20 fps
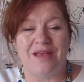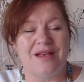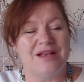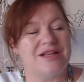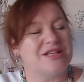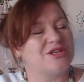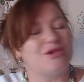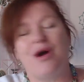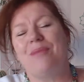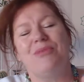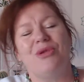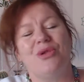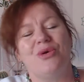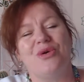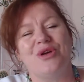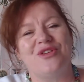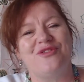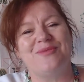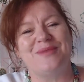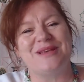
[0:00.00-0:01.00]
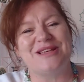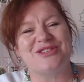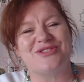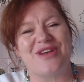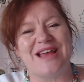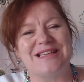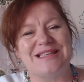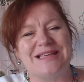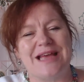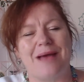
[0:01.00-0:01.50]
So I'm Lorna from the
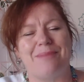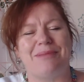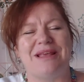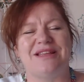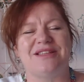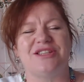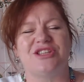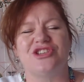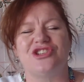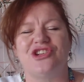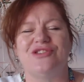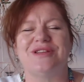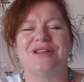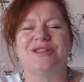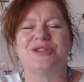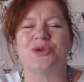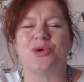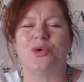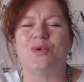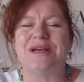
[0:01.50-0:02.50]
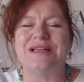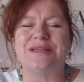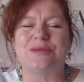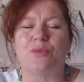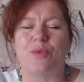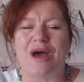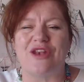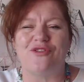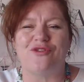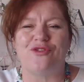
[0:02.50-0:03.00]
Australian Tapping Institute, and it's always
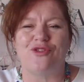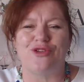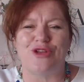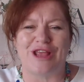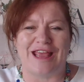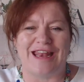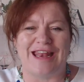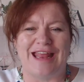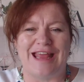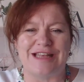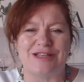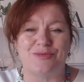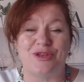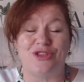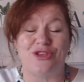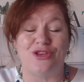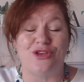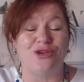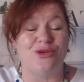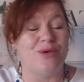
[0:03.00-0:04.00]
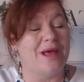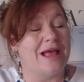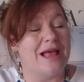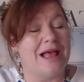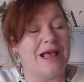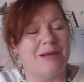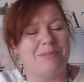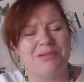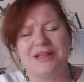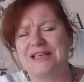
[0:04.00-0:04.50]
wonderful to connect with you.
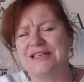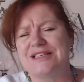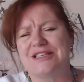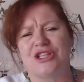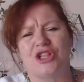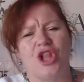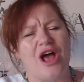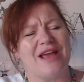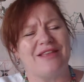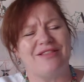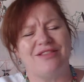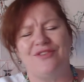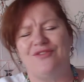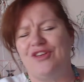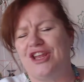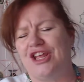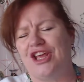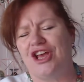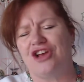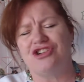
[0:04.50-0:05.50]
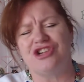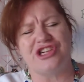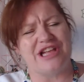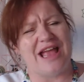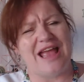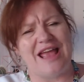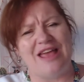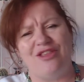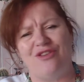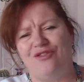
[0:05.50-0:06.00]
Please like the video,
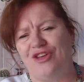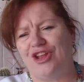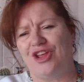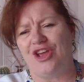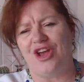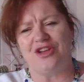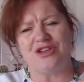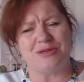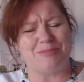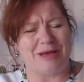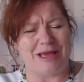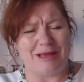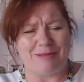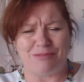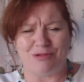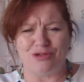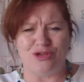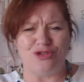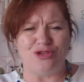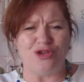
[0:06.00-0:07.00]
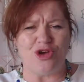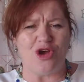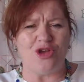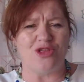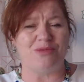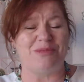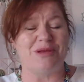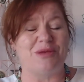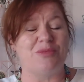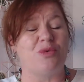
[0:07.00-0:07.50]
share the video to people you know
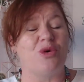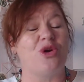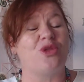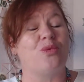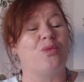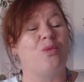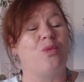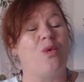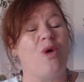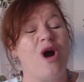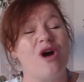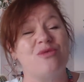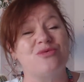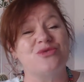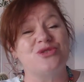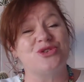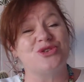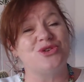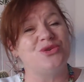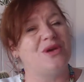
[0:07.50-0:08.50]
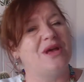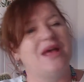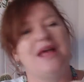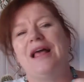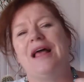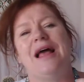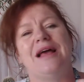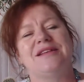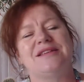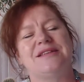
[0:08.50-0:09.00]
that would be worthwhile to.
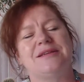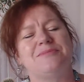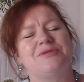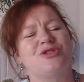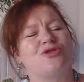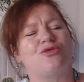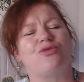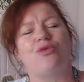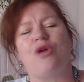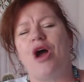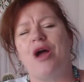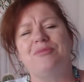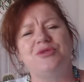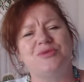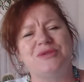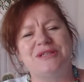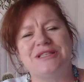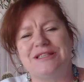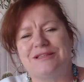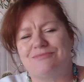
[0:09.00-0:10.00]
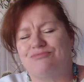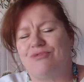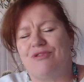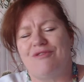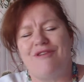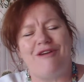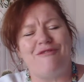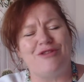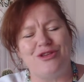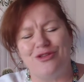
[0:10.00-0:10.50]
Subscribe to us
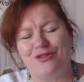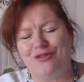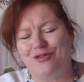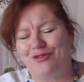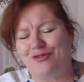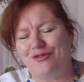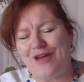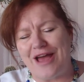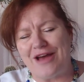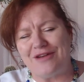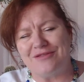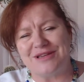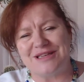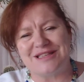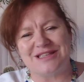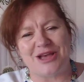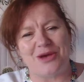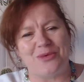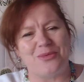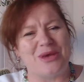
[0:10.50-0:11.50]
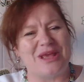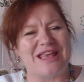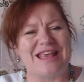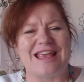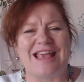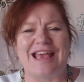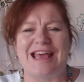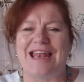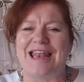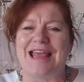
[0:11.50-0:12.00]
wherever you've found us so we can
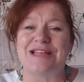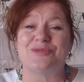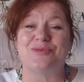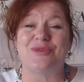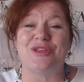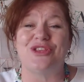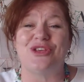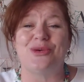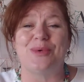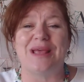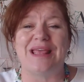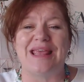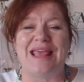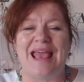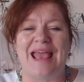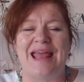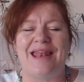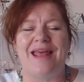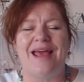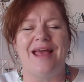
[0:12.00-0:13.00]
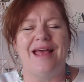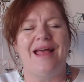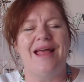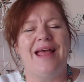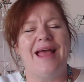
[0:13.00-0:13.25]
connect with you again.